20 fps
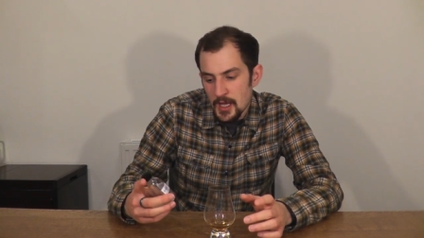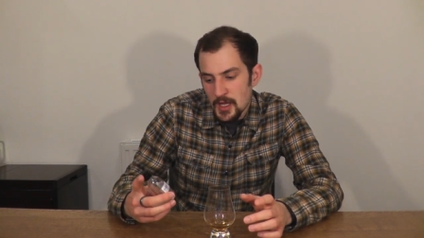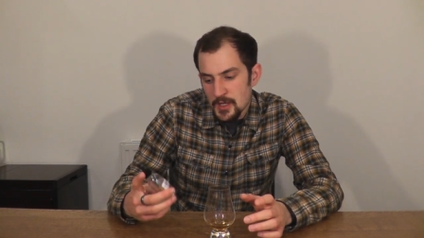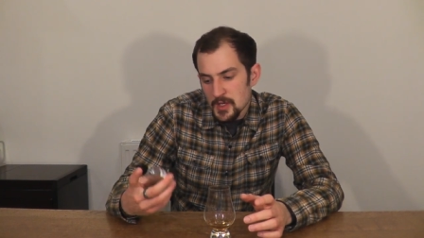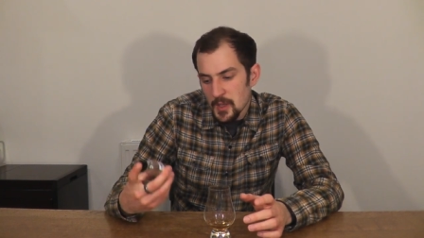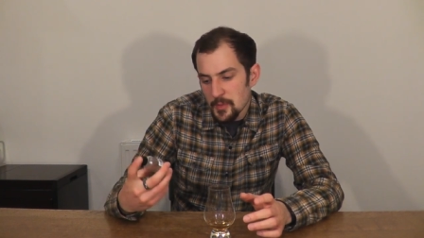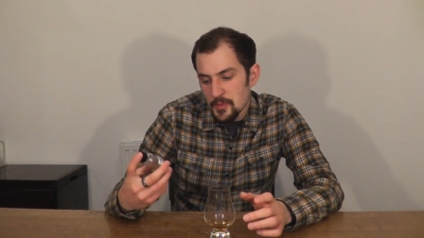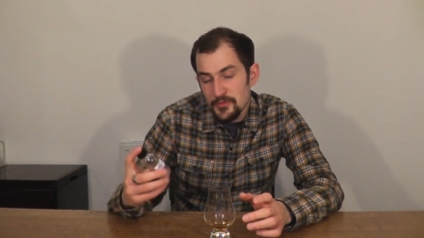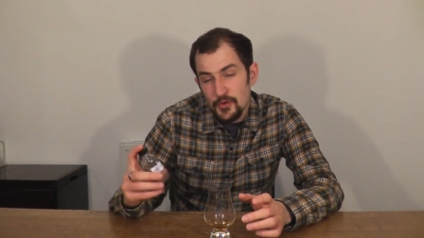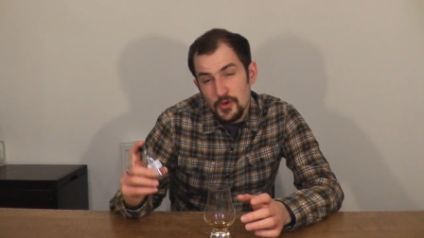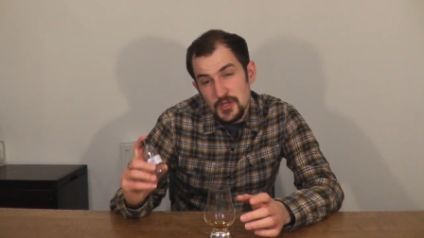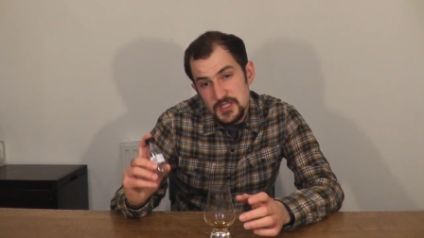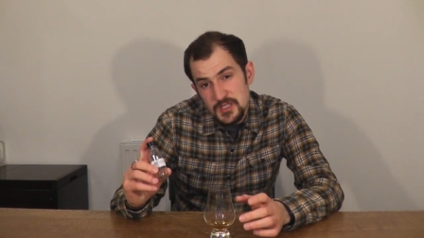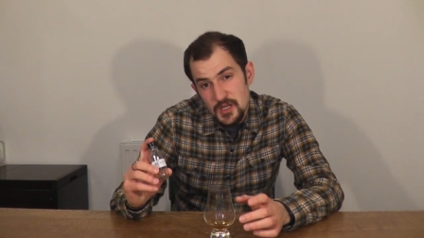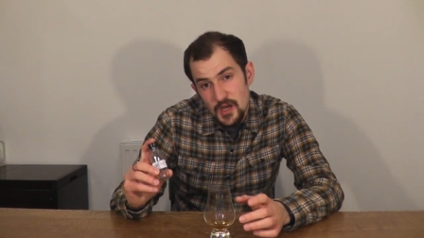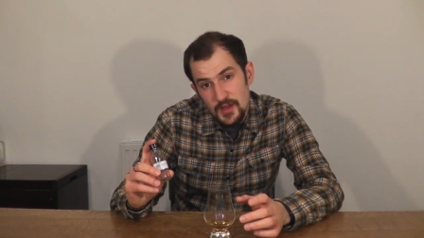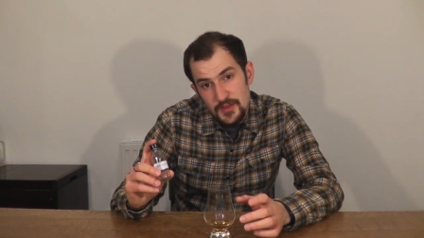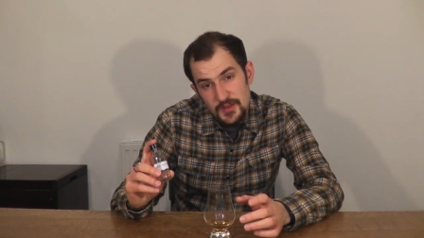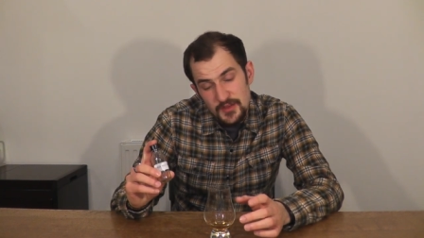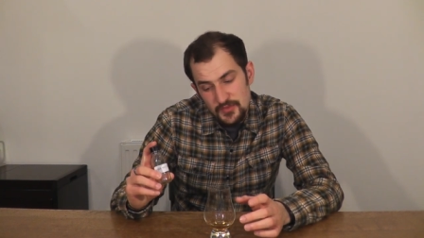Now, before I
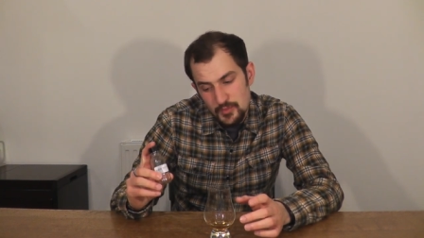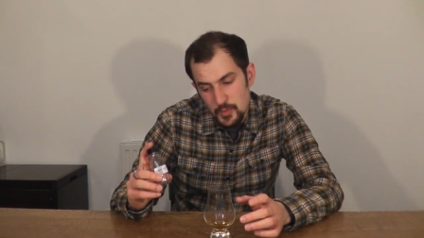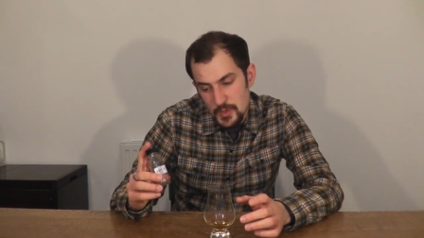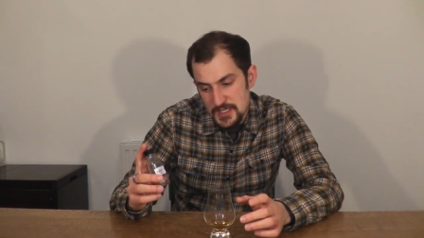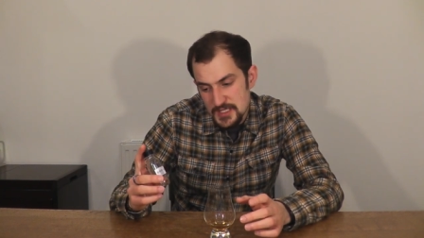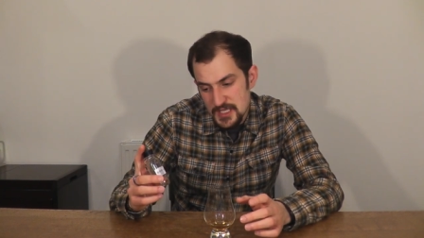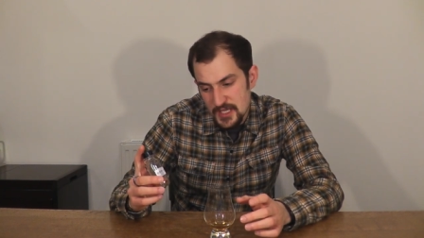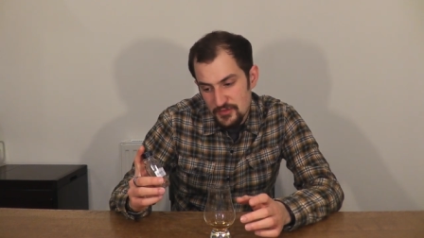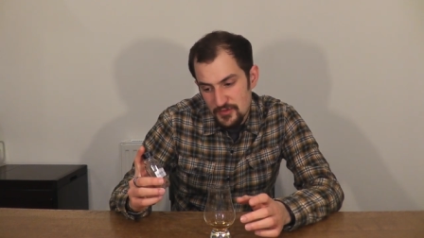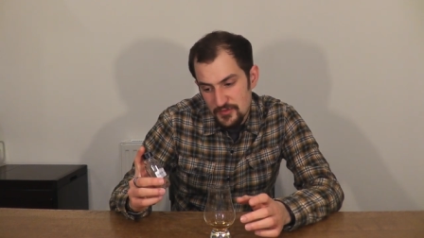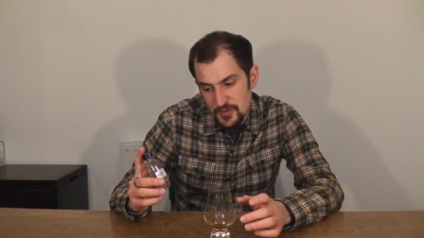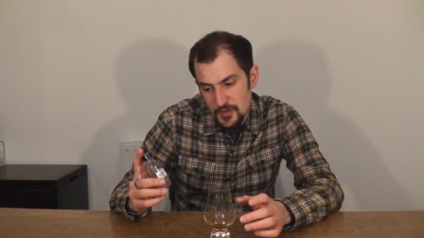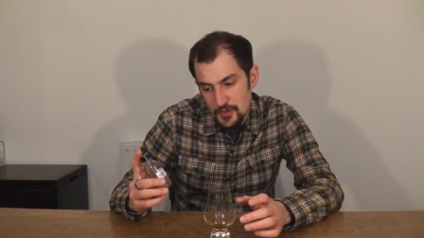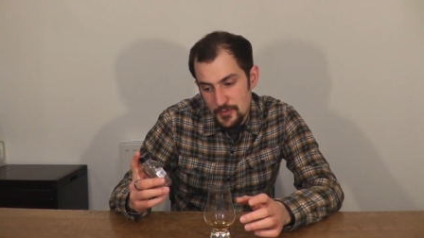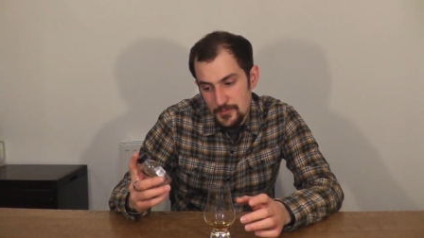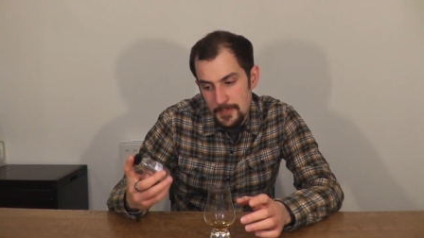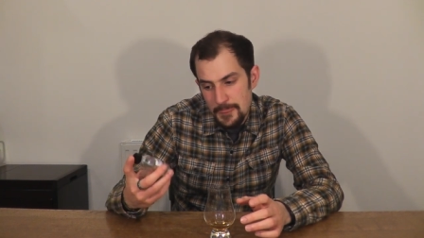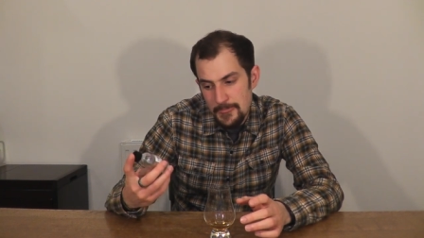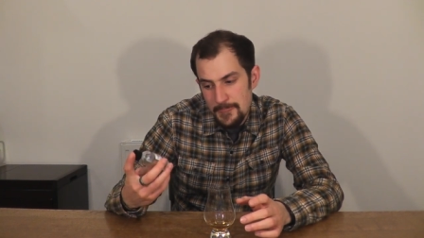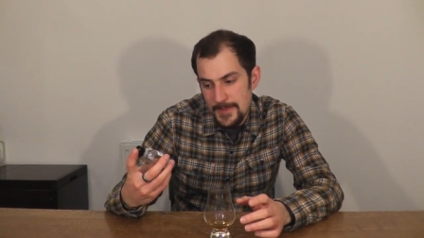start this whiskey
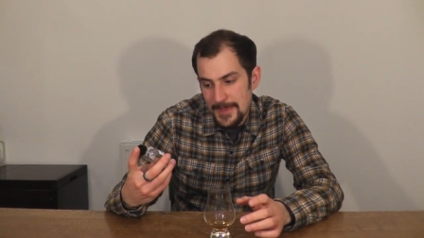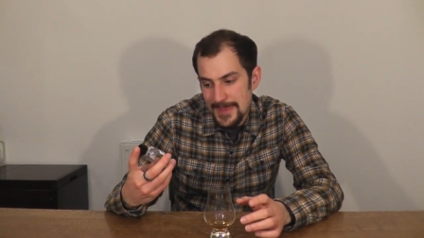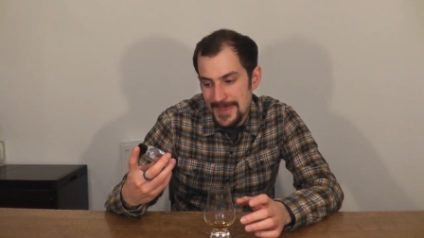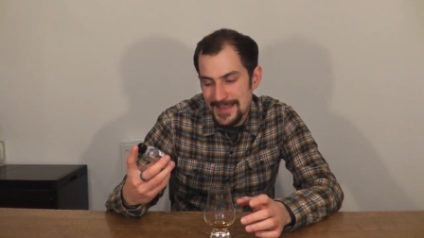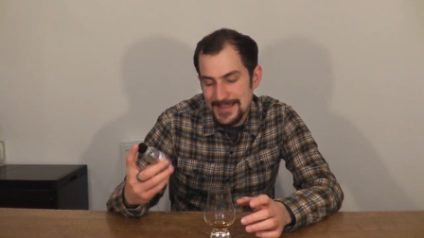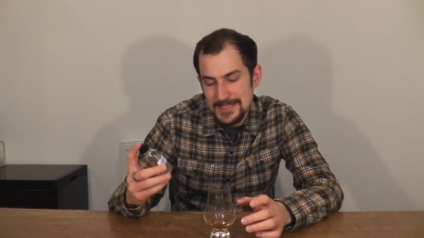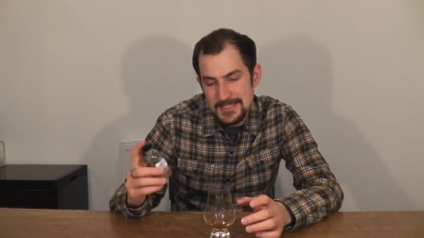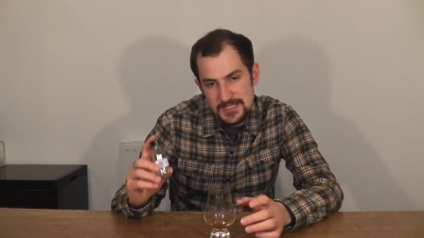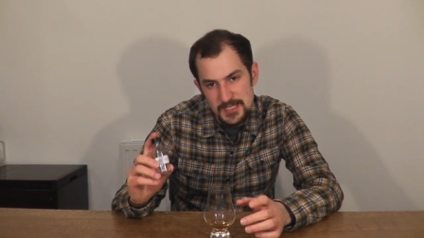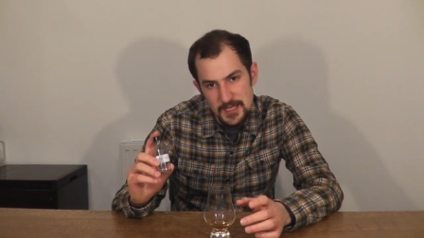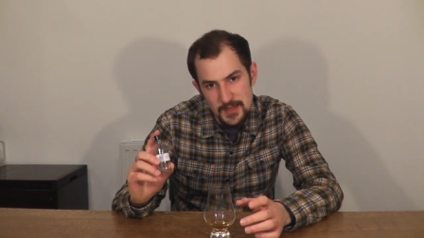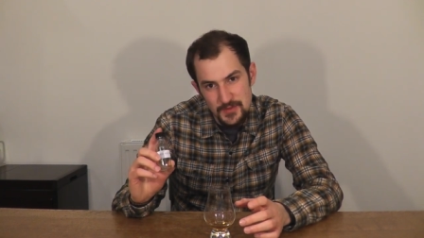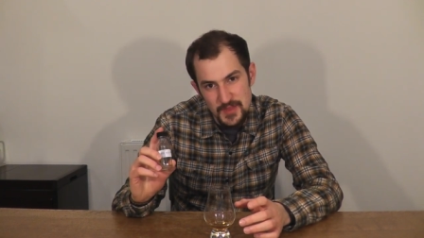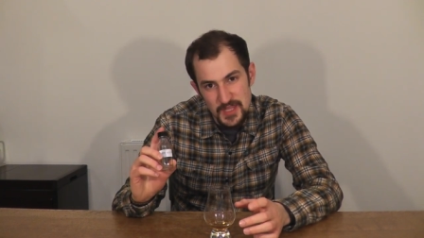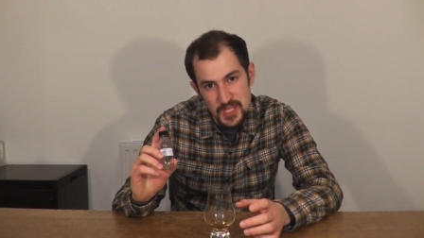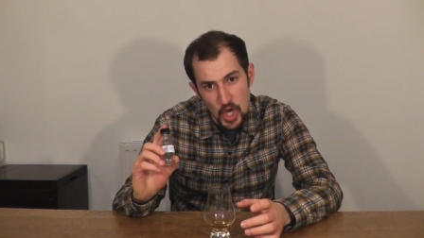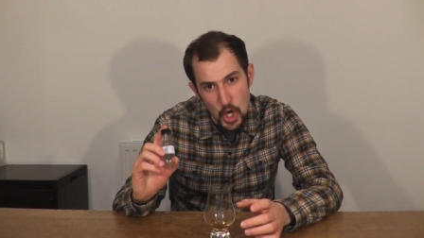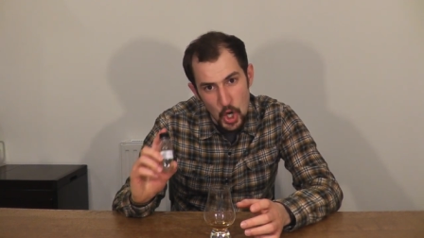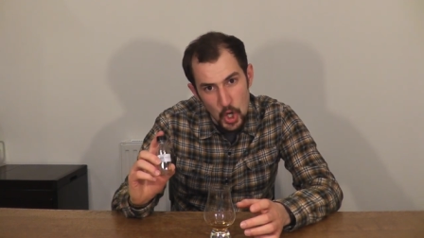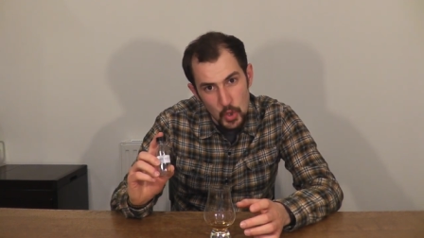review, it's
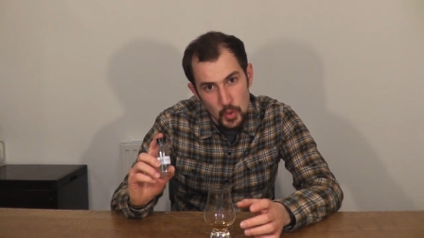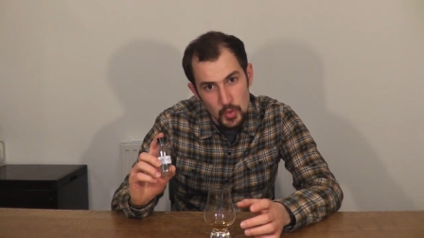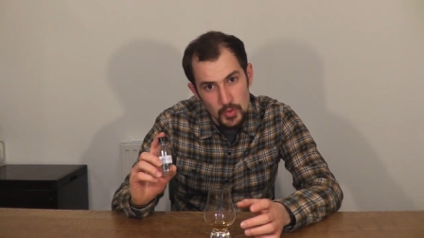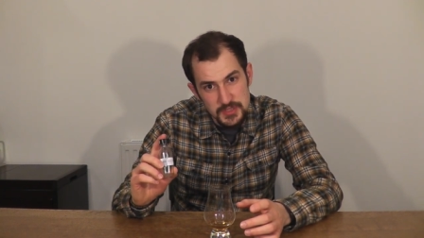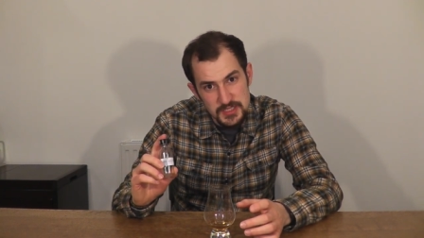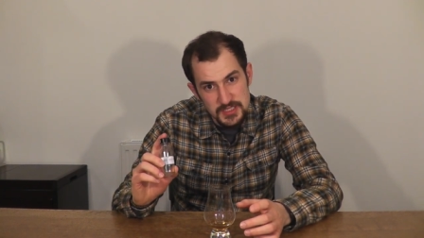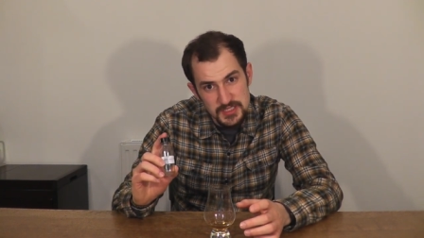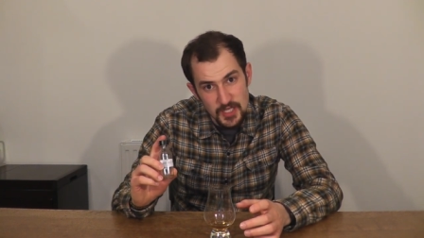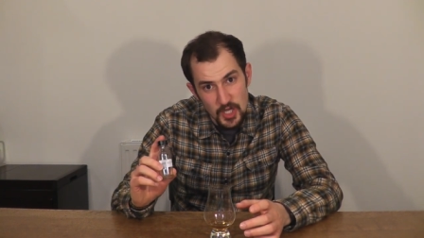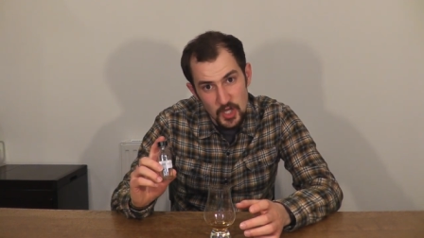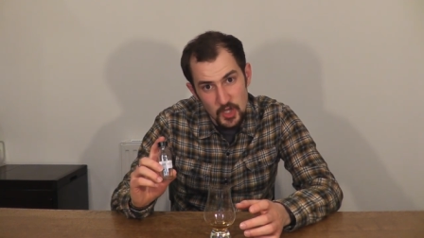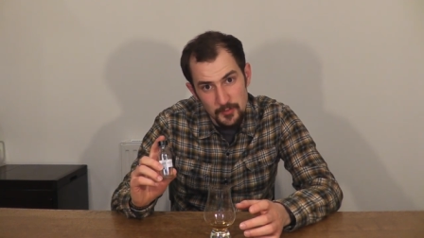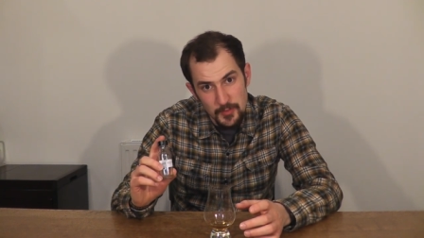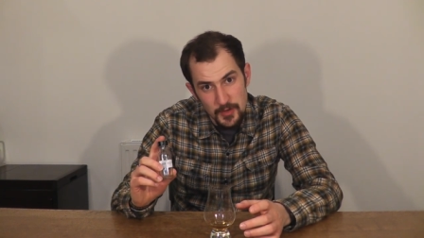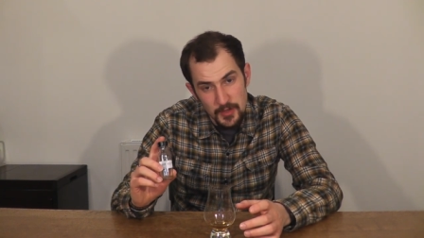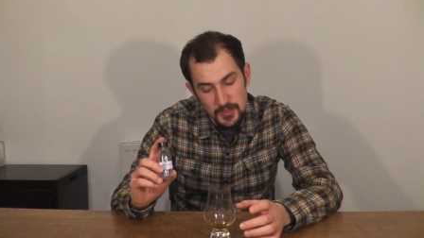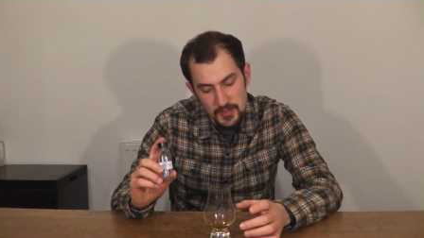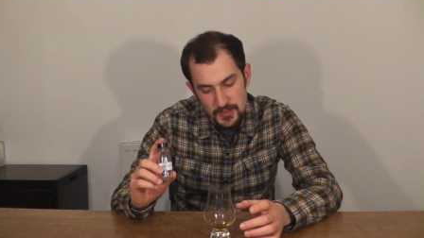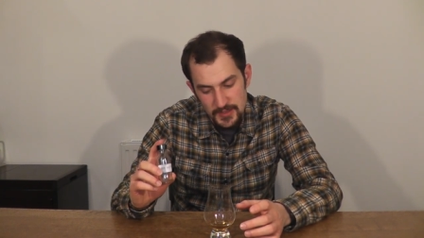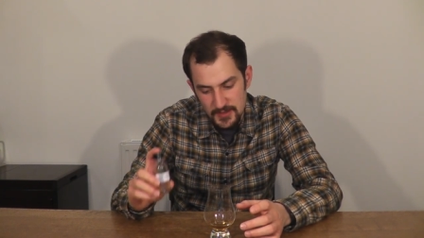the old style
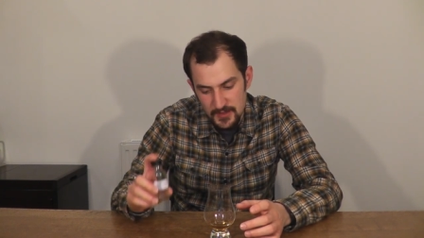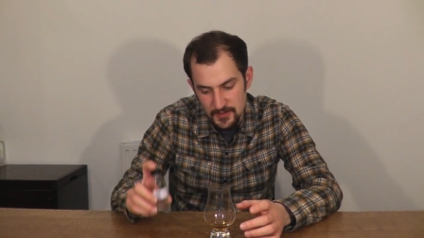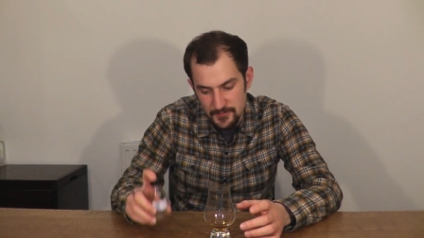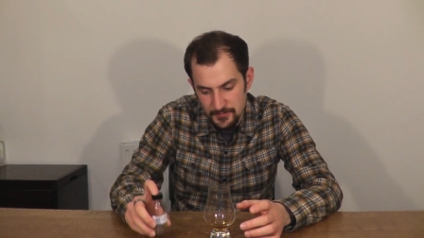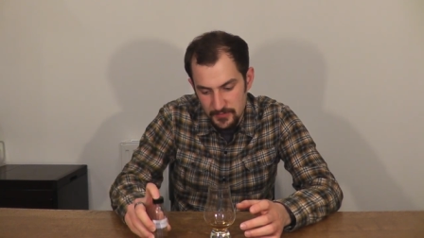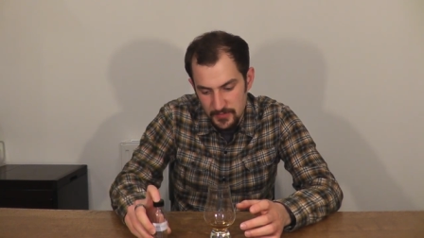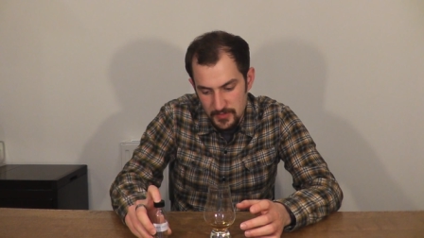bottling.